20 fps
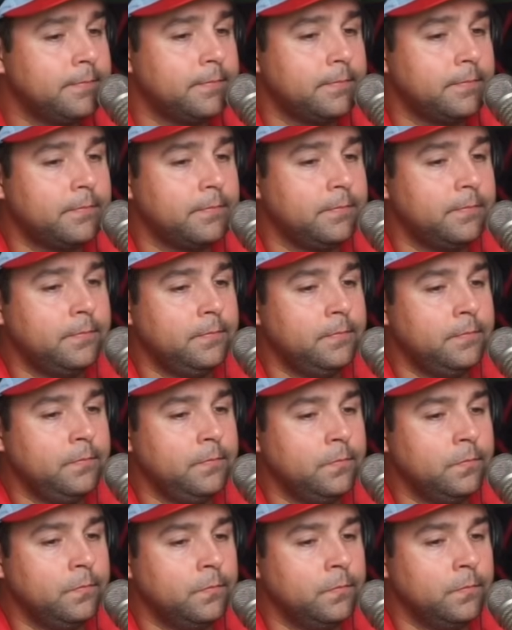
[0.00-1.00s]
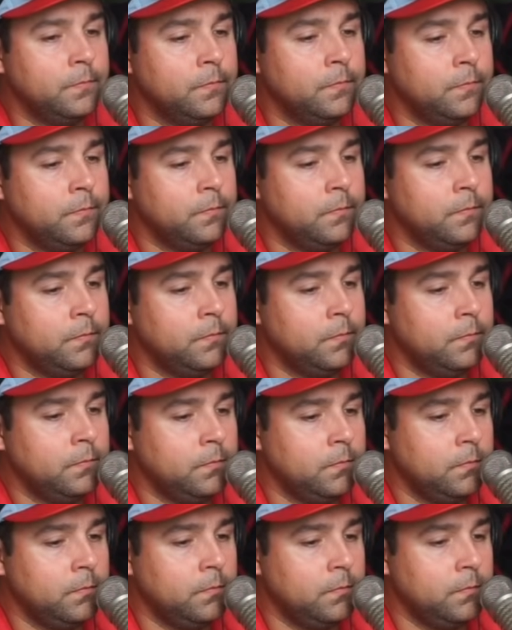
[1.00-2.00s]

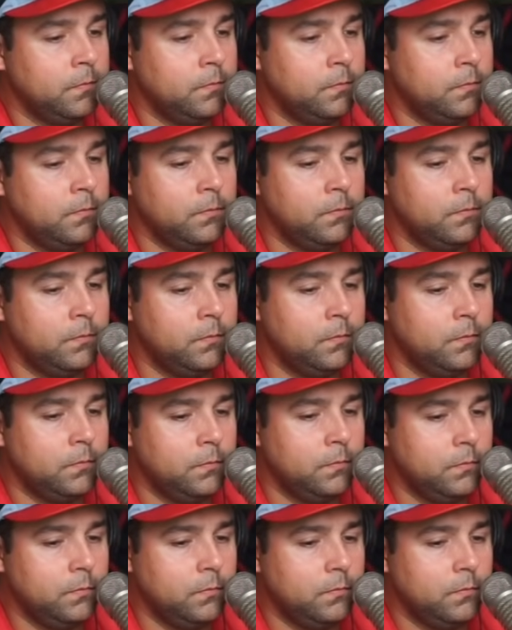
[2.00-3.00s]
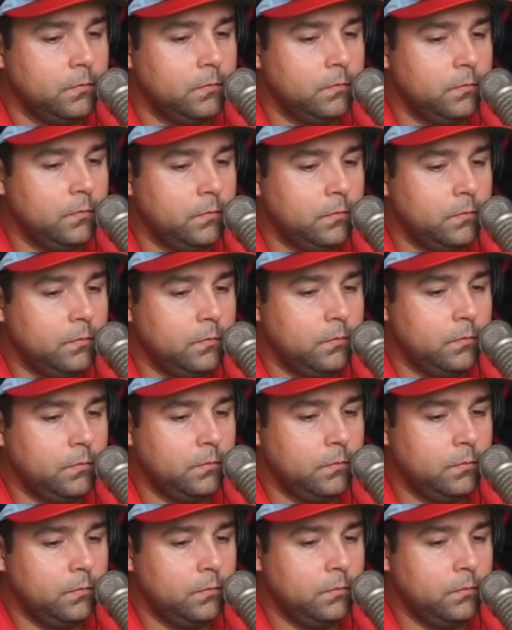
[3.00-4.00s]

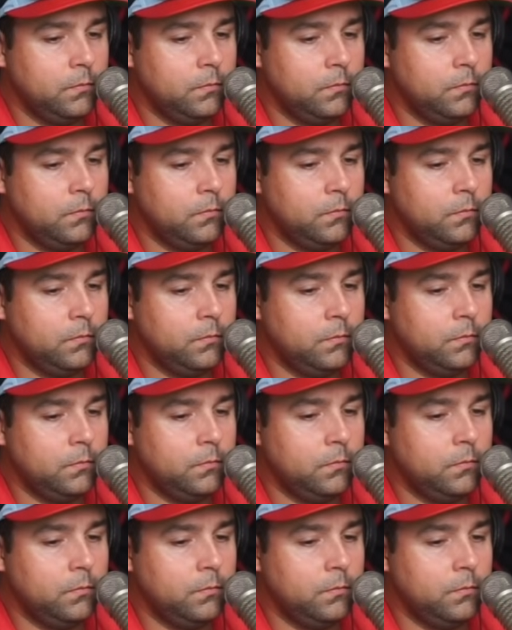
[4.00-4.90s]
This person isn't speaking.